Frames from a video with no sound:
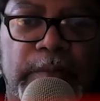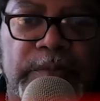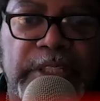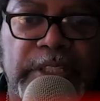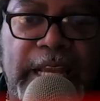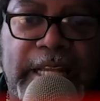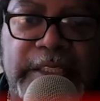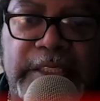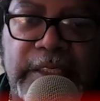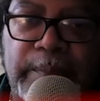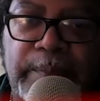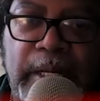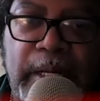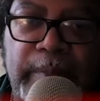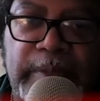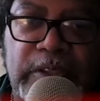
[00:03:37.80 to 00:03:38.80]
has to
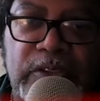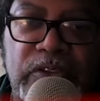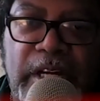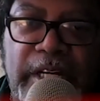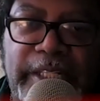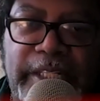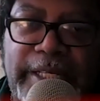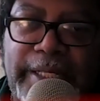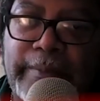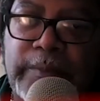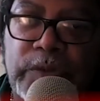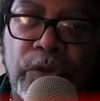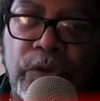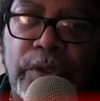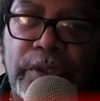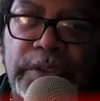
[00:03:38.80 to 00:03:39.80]
probably try to keep
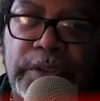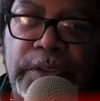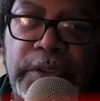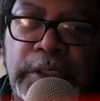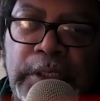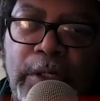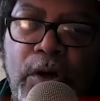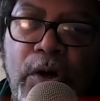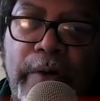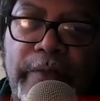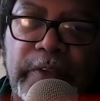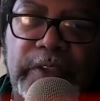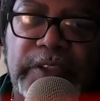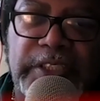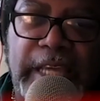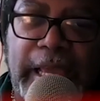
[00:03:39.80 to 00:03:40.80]
Jordan off
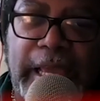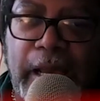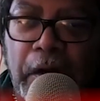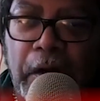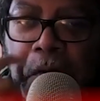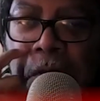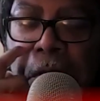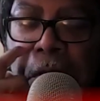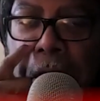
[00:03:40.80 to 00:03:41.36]
her tail,